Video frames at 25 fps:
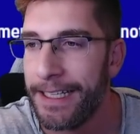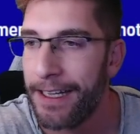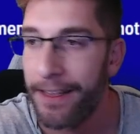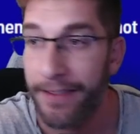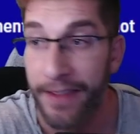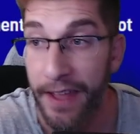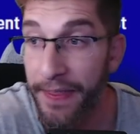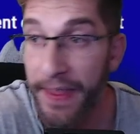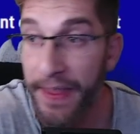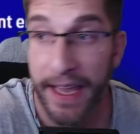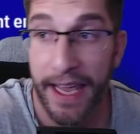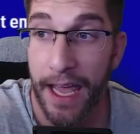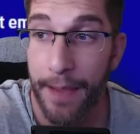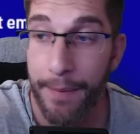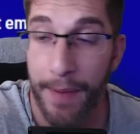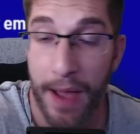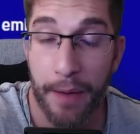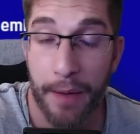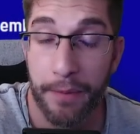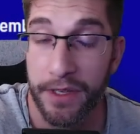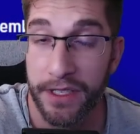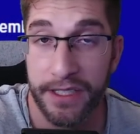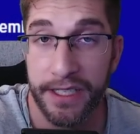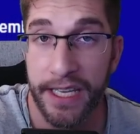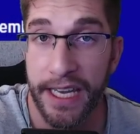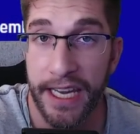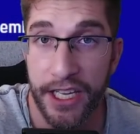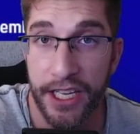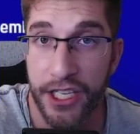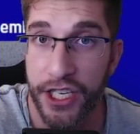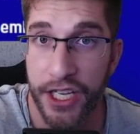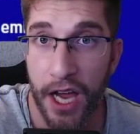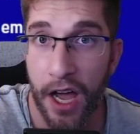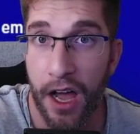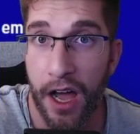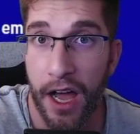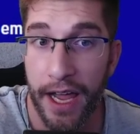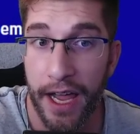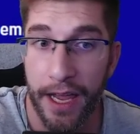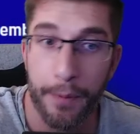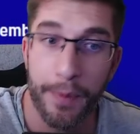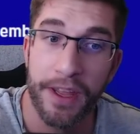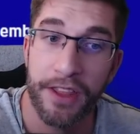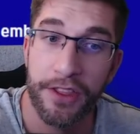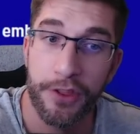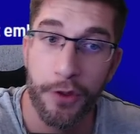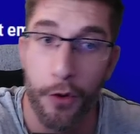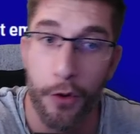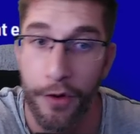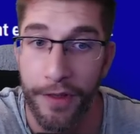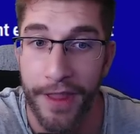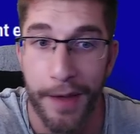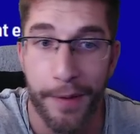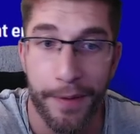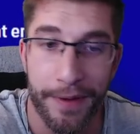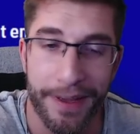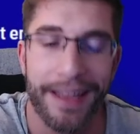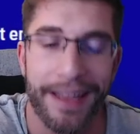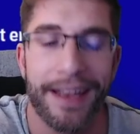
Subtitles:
And then they came out with the CGI, and we thought that,